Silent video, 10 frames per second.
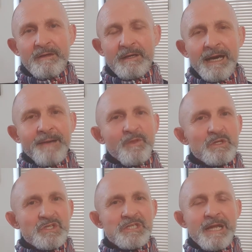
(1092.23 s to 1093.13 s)
I'm
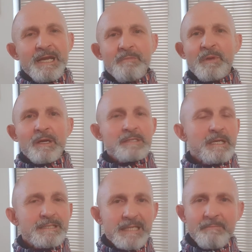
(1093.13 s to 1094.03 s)
not saying it because
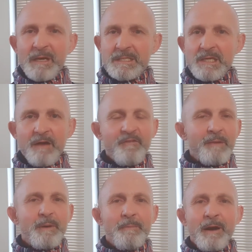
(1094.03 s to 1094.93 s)
I set myself
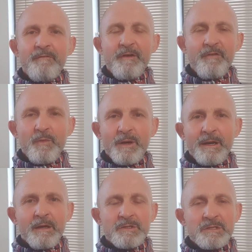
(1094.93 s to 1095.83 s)
up above everyone
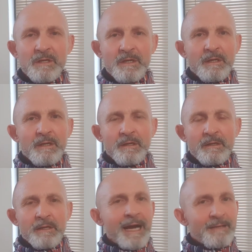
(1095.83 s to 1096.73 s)
else.
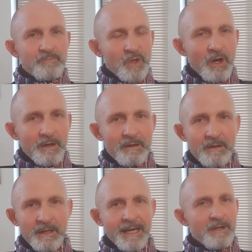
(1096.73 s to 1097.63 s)
I'm not.
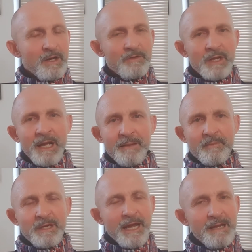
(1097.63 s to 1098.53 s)
I know that I'm
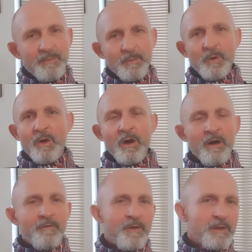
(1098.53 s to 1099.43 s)
capable
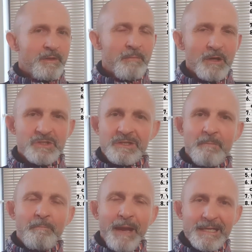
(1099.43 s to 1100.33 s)
of the most
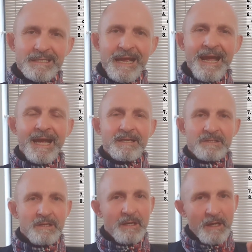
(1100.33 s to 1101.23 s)
debased
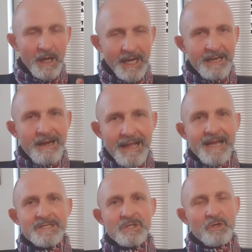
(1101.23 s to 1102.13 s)
acts
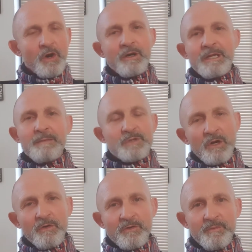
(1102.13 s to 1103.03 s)
unless God keeps
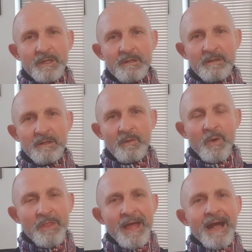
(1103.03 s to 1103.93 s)
hold of me.
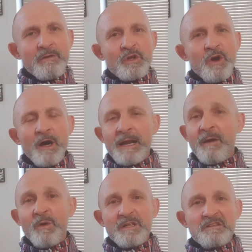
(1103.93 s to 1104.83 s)
Without God, I
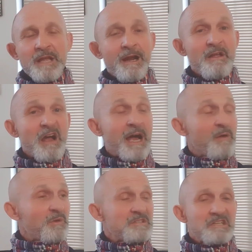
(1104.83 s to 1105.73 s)
want to tell you, I
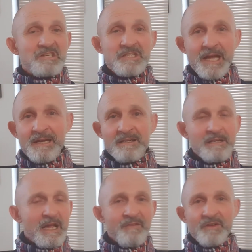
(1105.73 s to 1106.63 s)
will descend
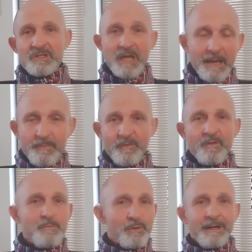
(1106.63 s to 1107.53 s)
into every type of
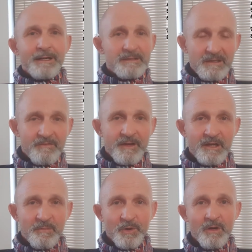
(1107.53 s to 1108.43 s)
immorality
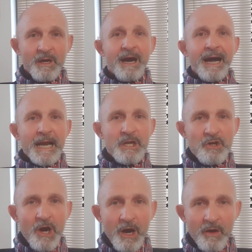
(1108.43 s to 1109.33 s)
available. I
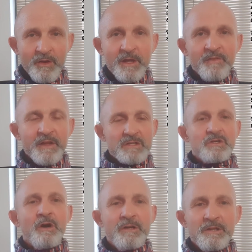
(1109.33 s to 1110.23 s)
know that it's
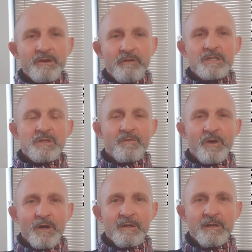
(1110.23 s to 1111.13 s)
only the grace of
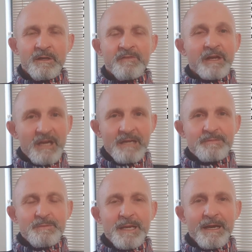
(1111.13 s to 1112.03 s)
God that
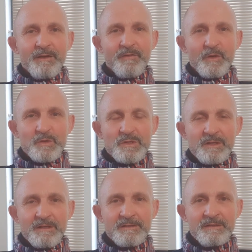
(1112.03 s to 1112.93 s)
keeps me out of those
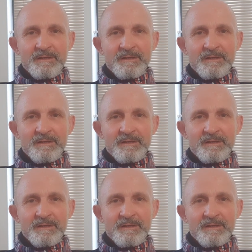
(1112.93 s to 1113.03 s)
things.